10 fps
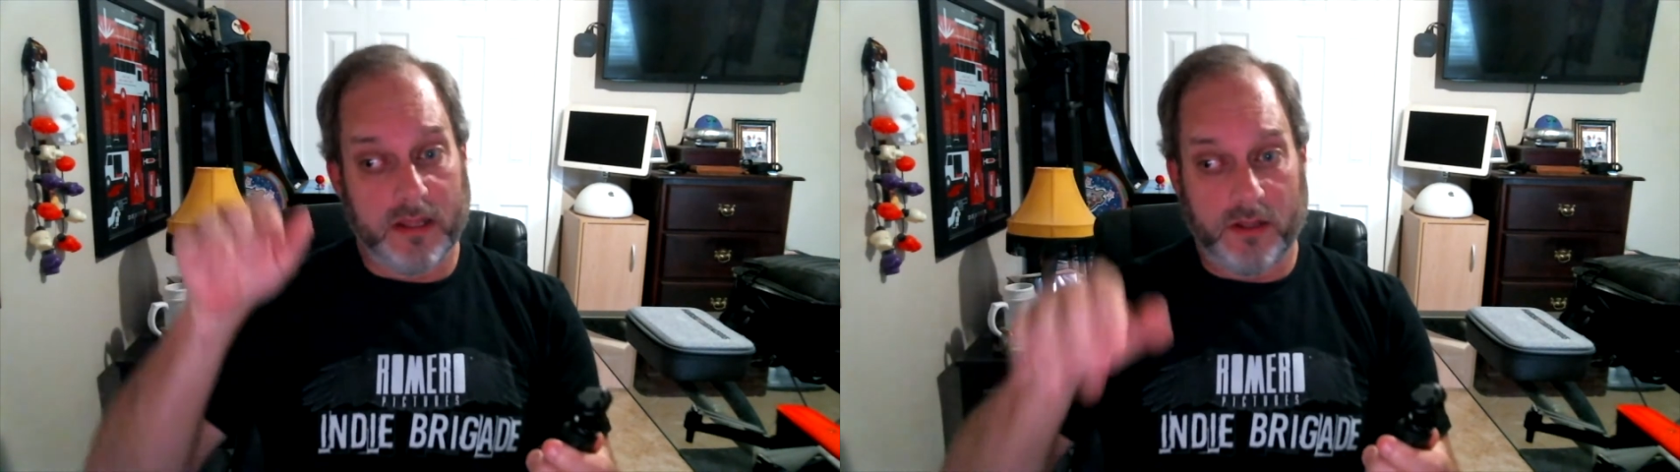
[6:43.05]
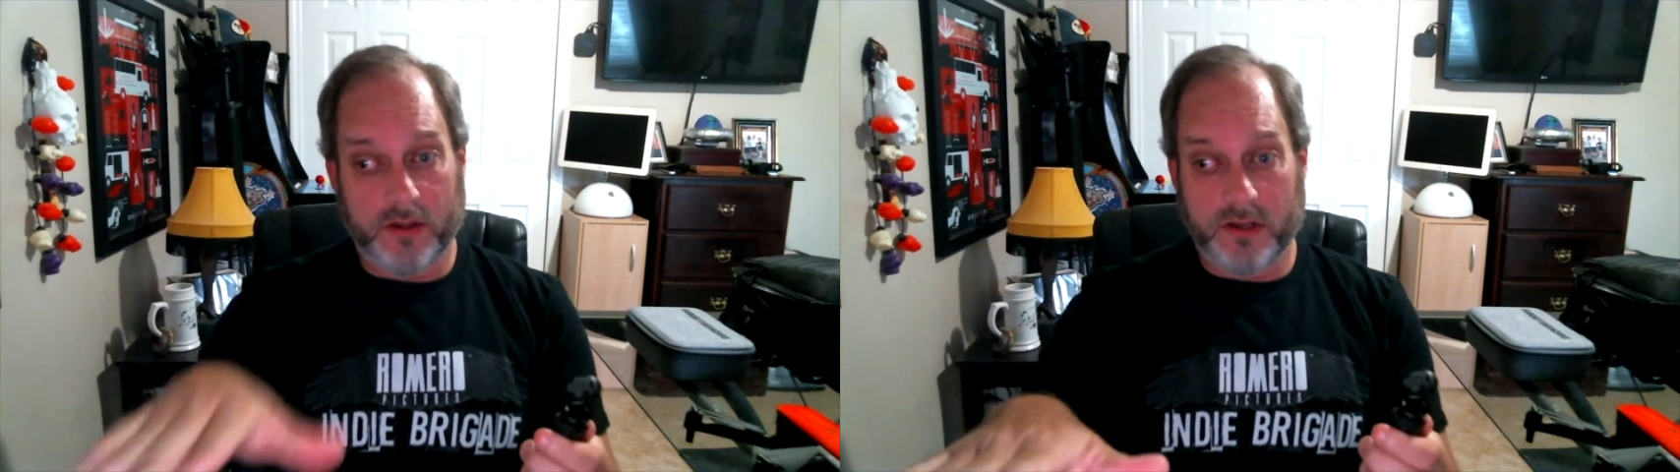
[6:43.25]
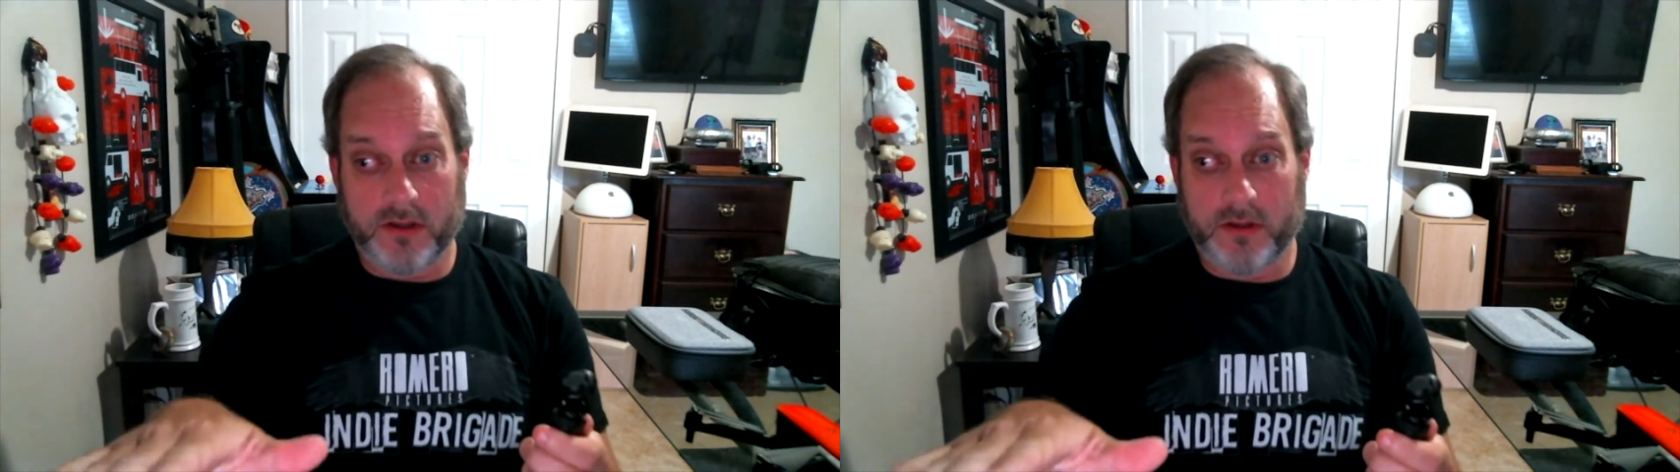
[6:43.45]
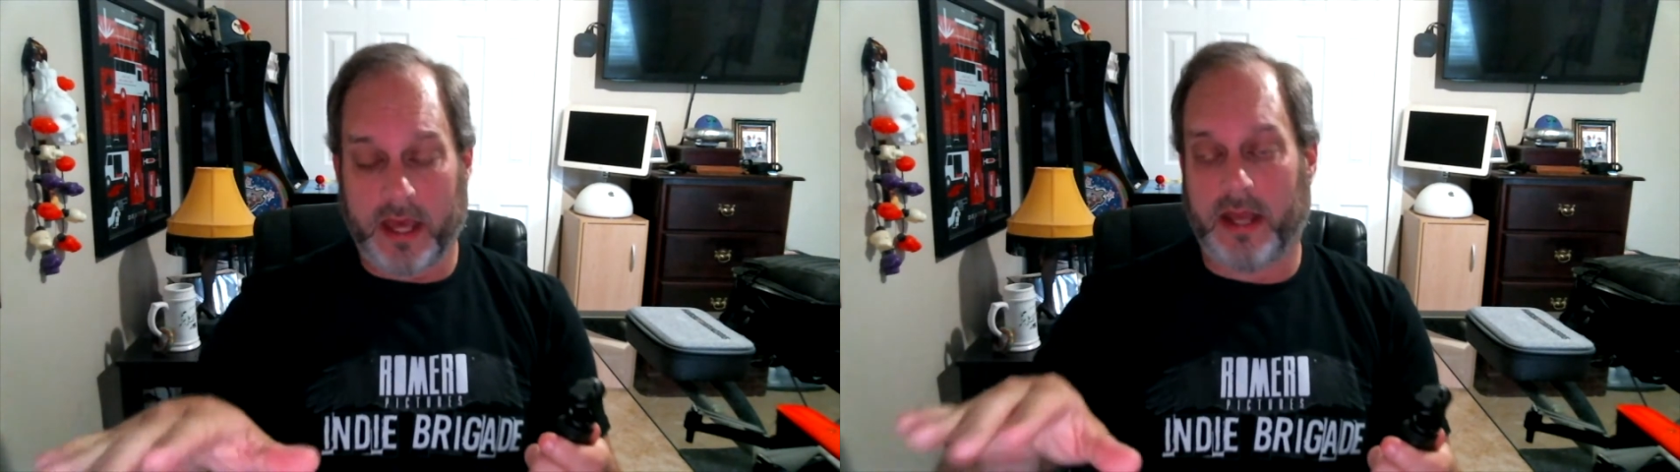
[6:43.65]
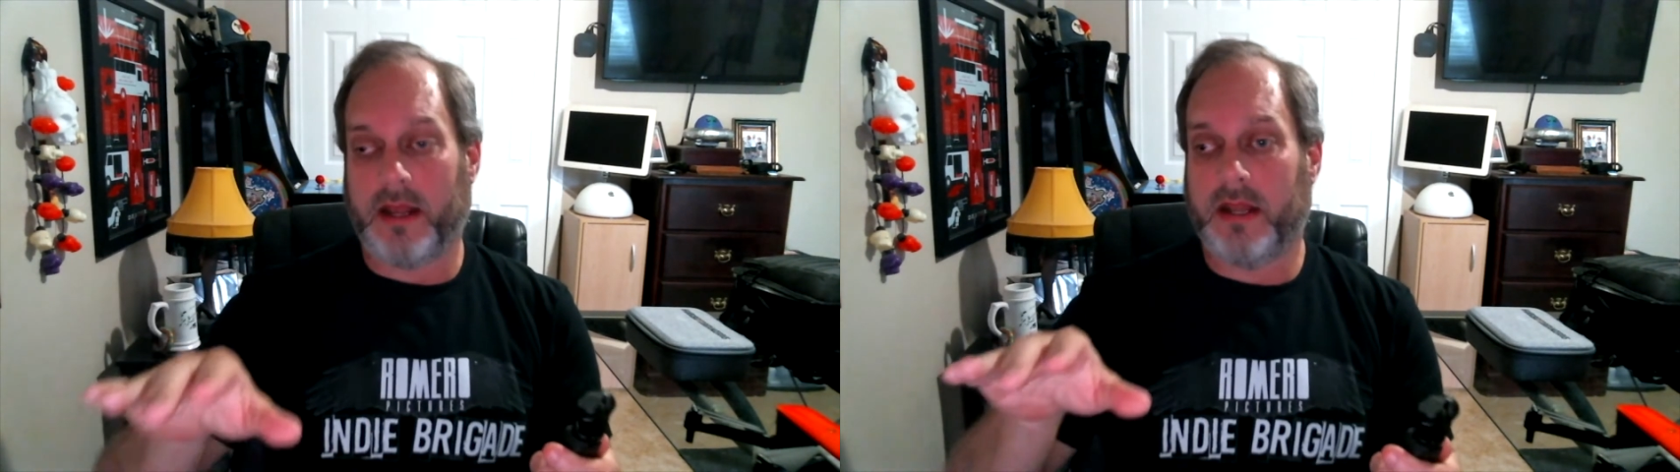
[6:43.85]
you could do
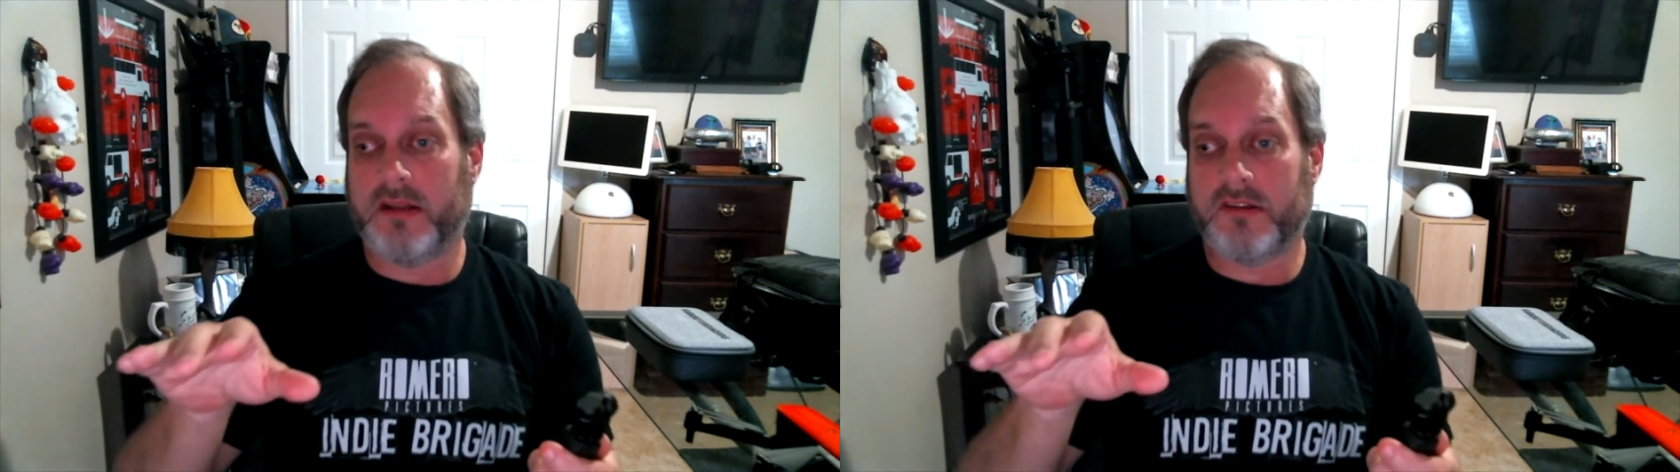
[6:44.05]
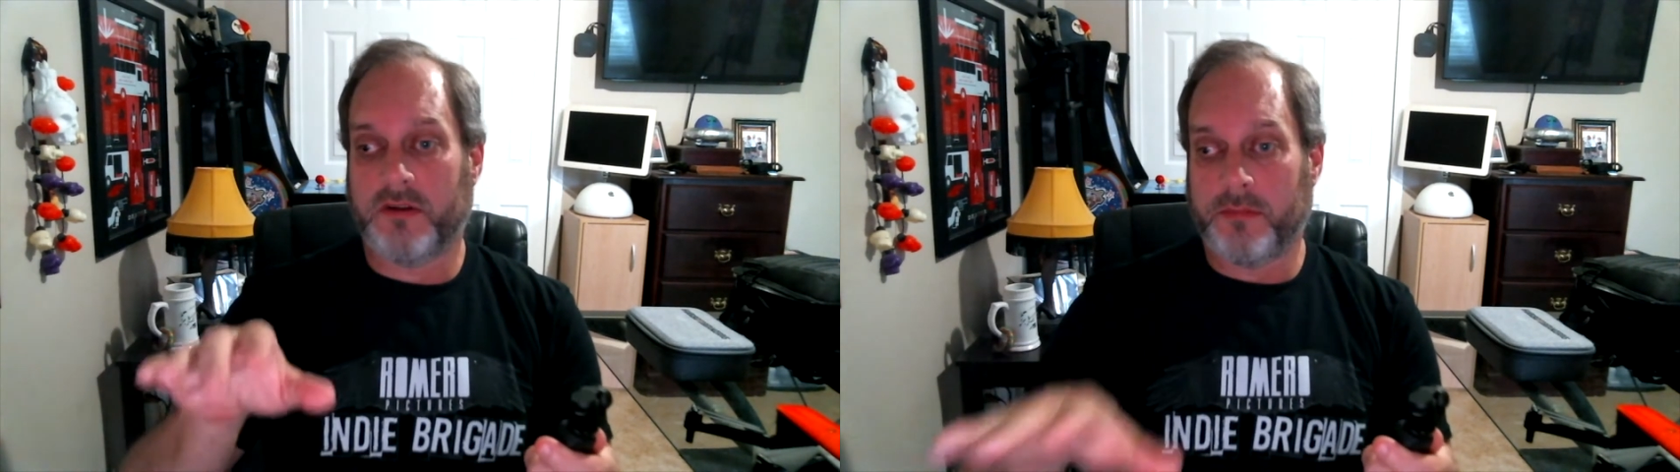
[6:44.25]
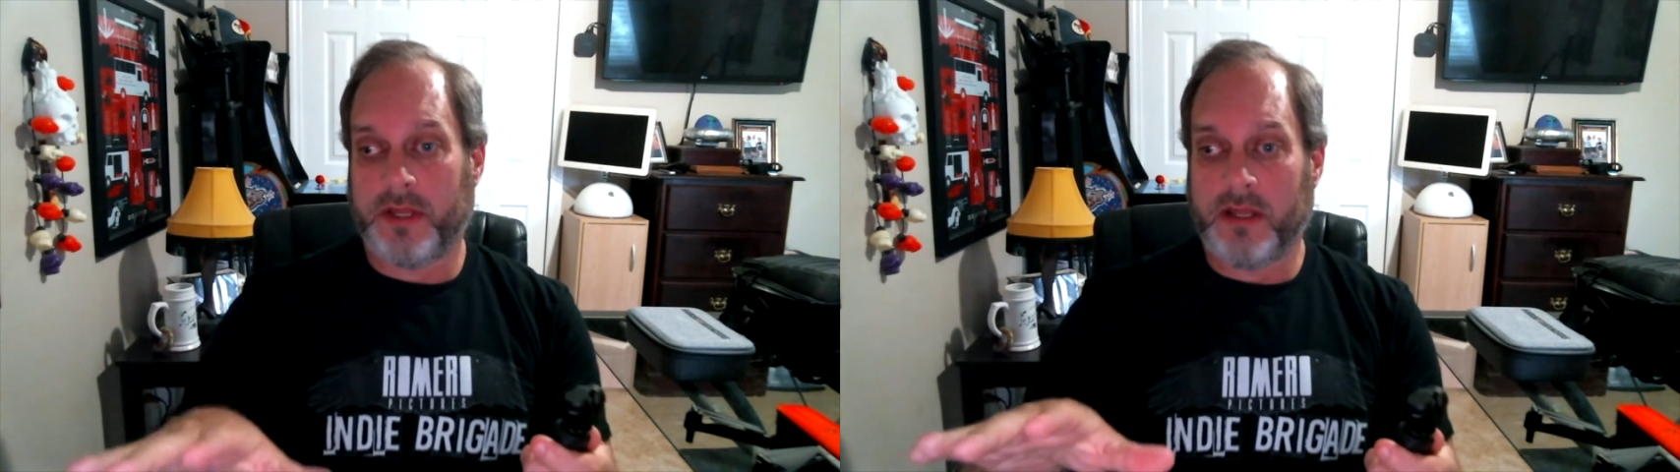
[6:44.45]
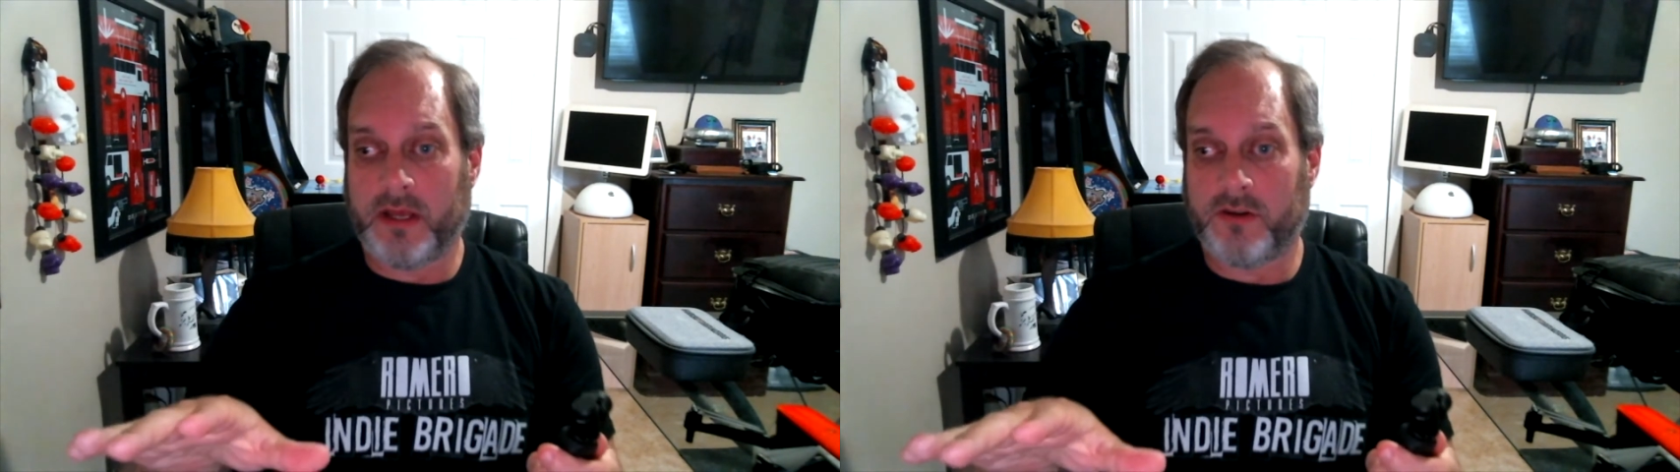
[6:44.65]
that, and it's going to be